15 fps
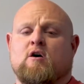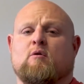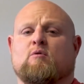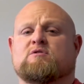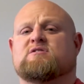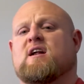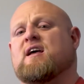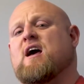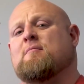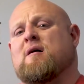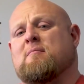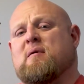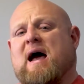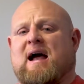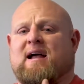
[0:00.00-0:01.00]
was that I got my
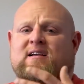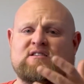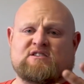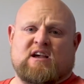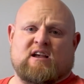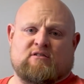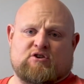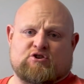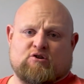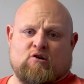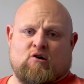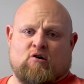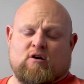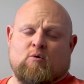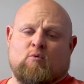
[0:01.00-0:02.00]
back insanely
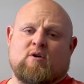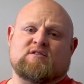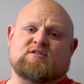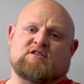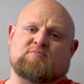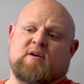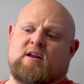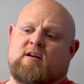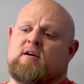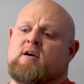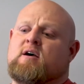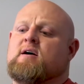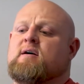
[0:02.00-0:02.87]
strong. Now, what does this mean?